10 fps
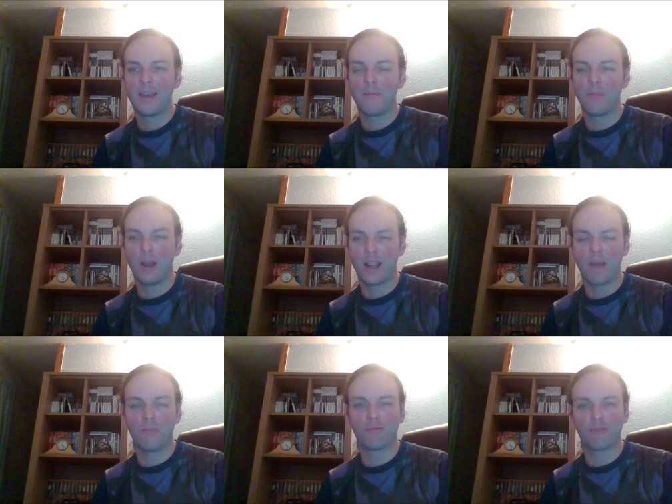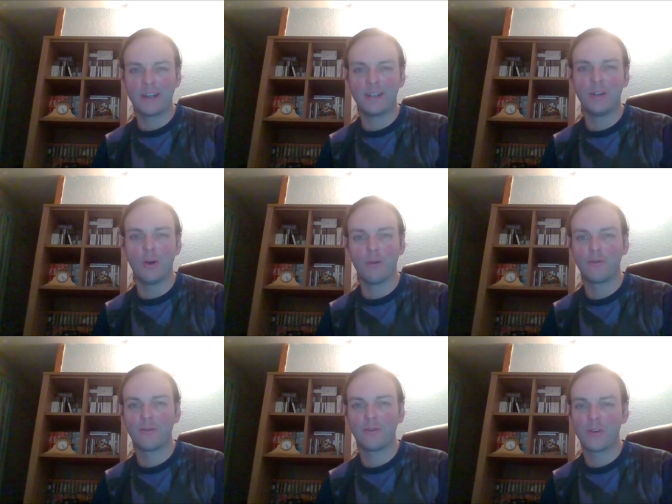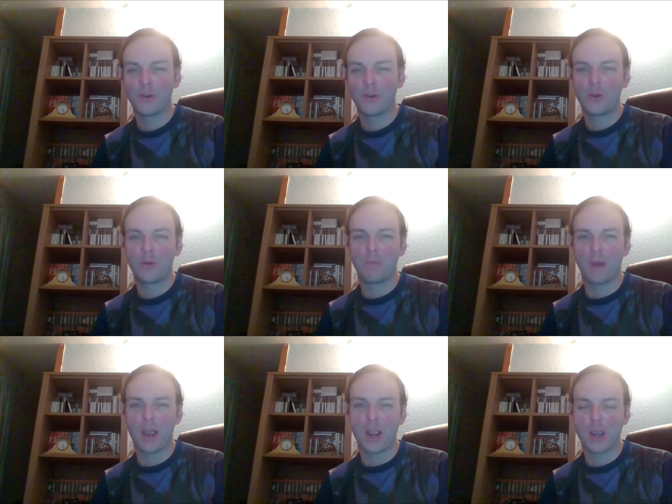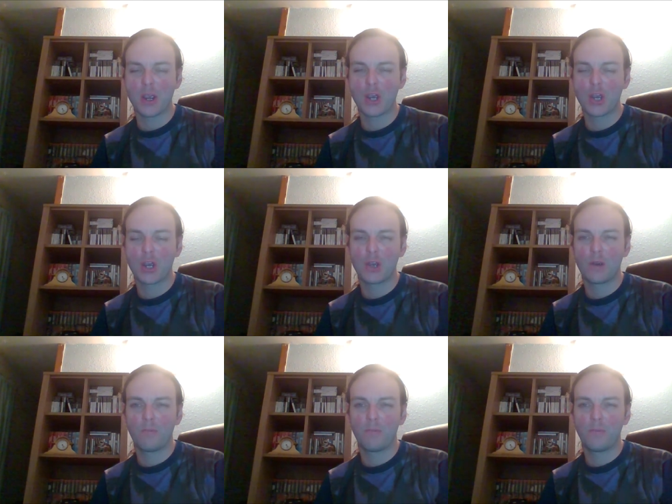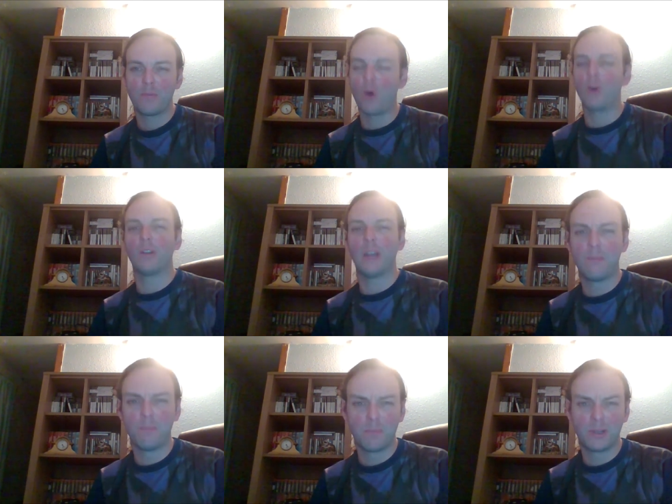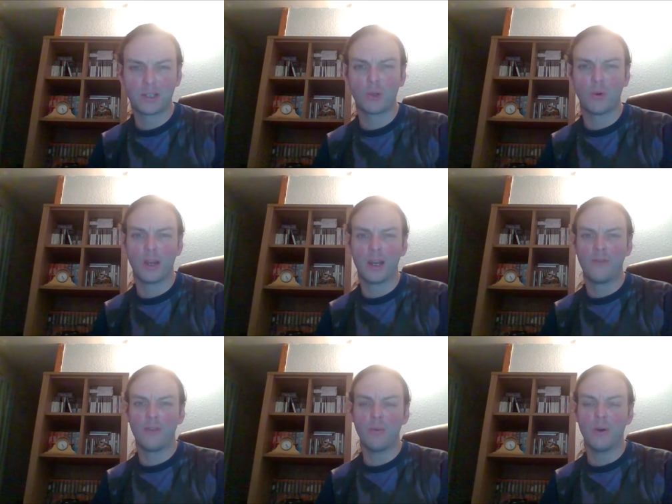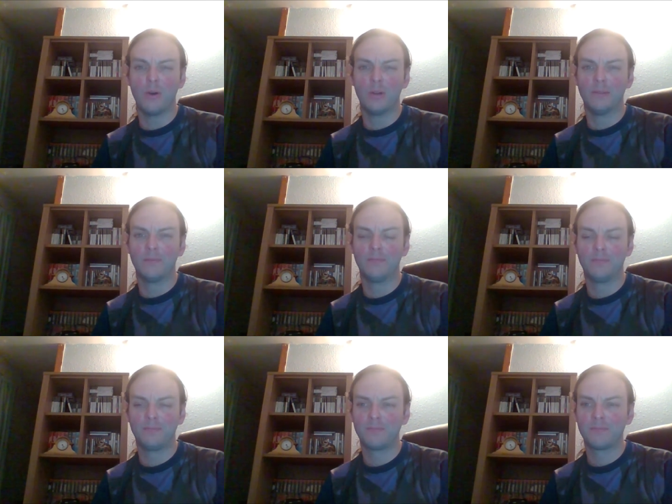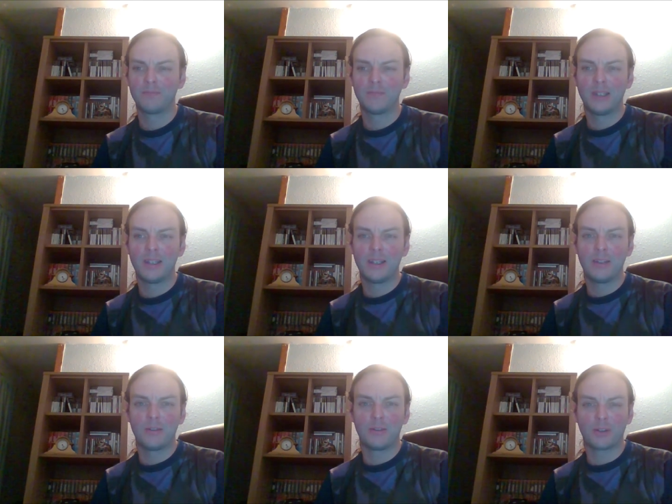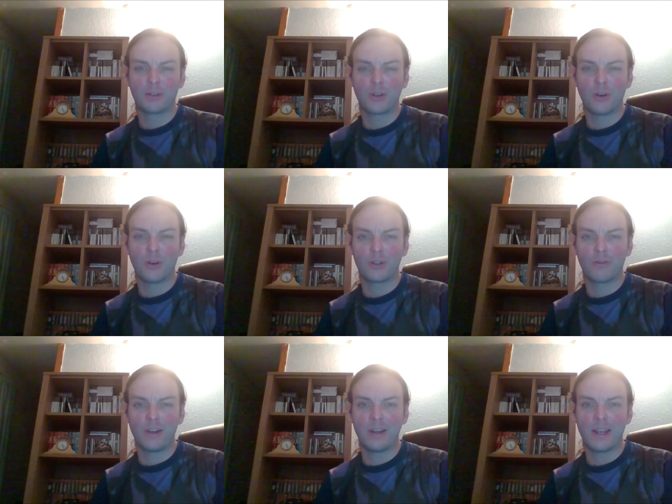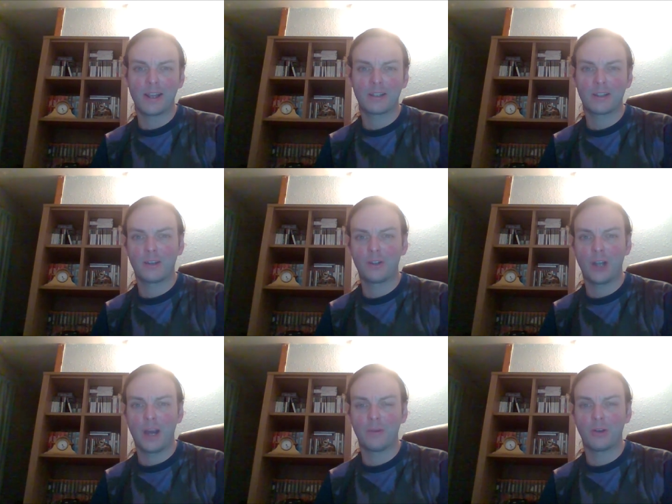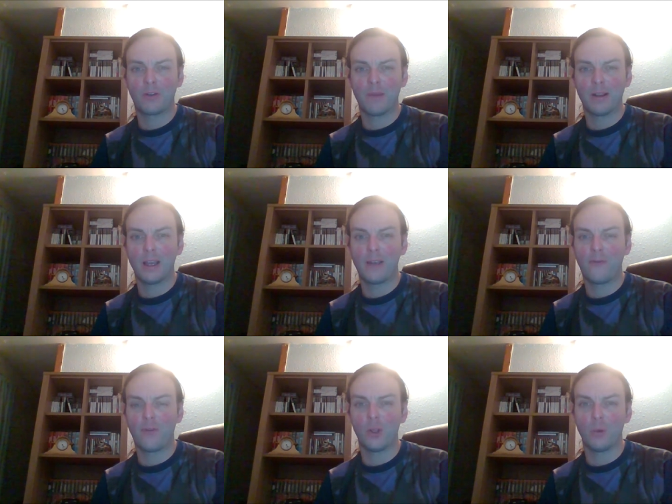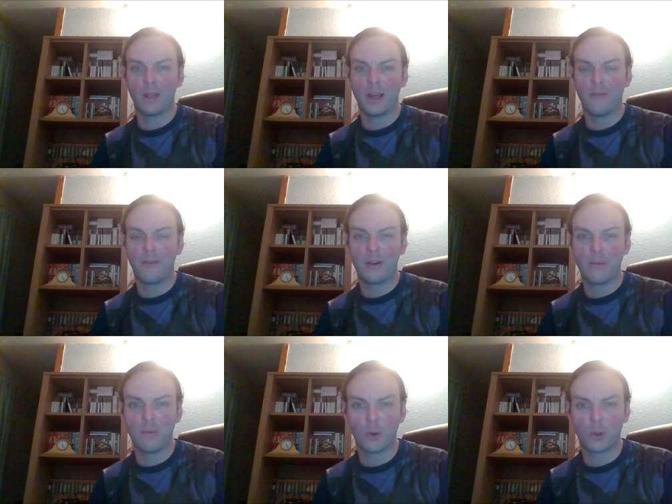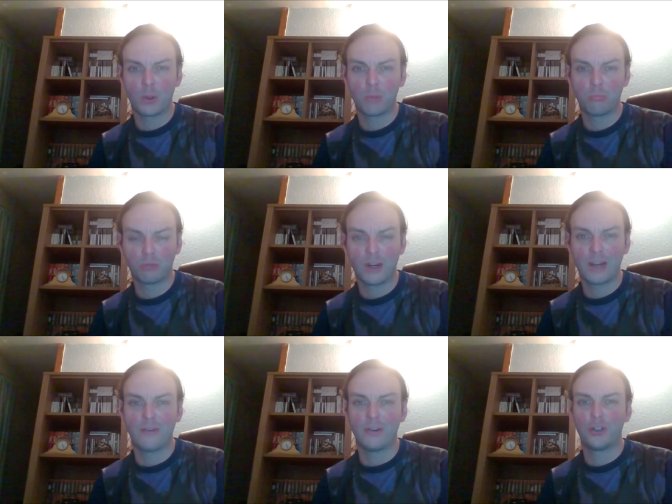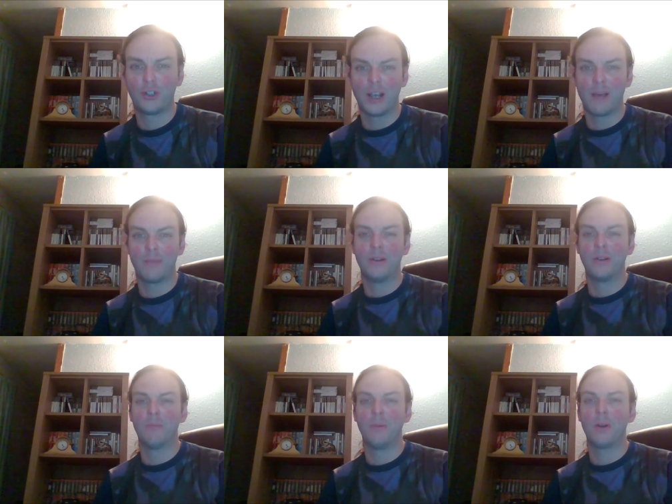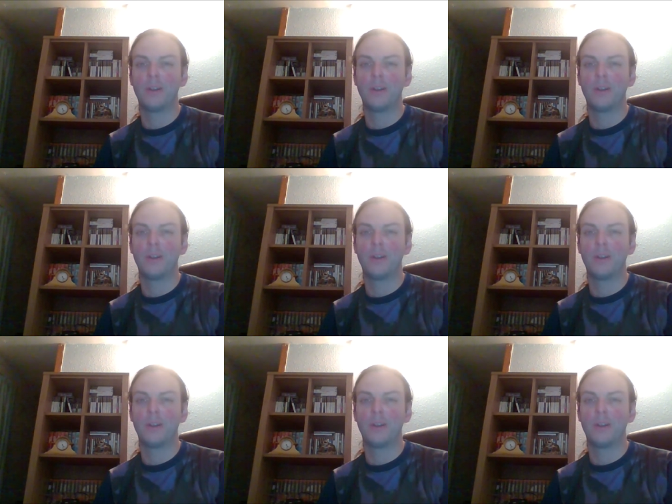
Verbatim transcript: But I am writing off my online persona, if you will, and just going to concentrate on the next chapter of my life following that, very more private chapter, but